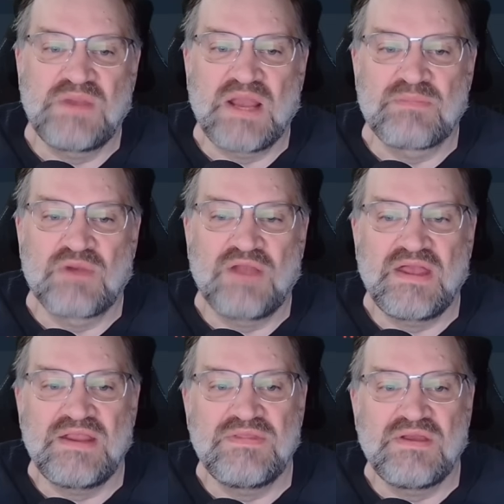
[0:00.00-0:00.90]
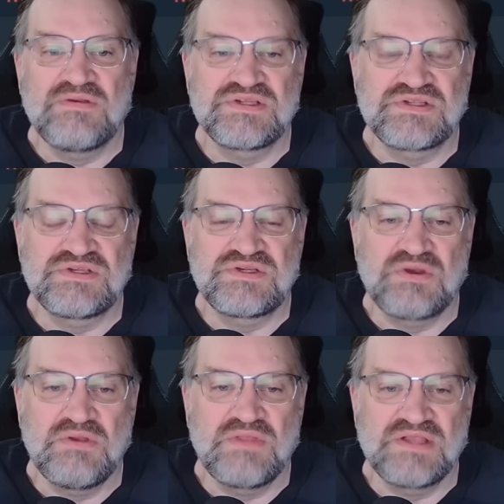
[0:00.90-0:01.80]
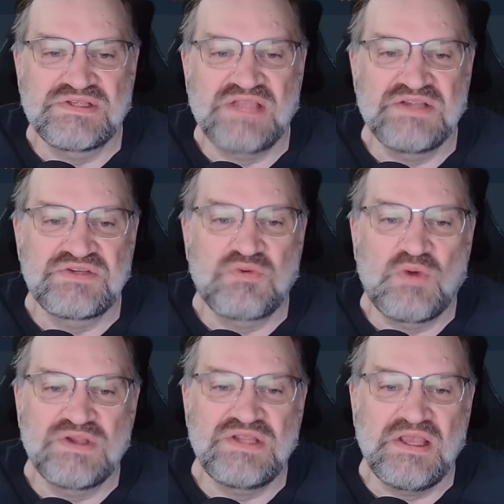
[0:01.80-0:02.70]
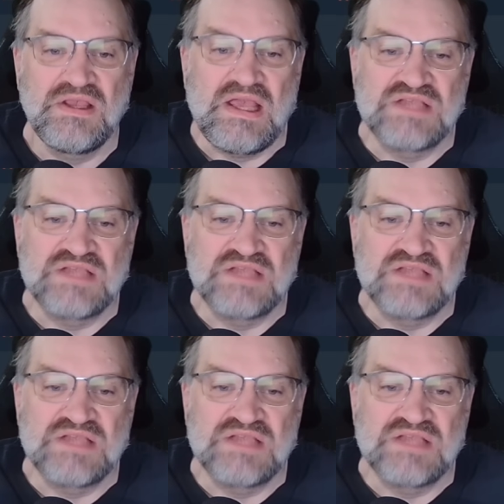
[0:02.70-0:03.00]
but I brought that in there just to show you that stage 20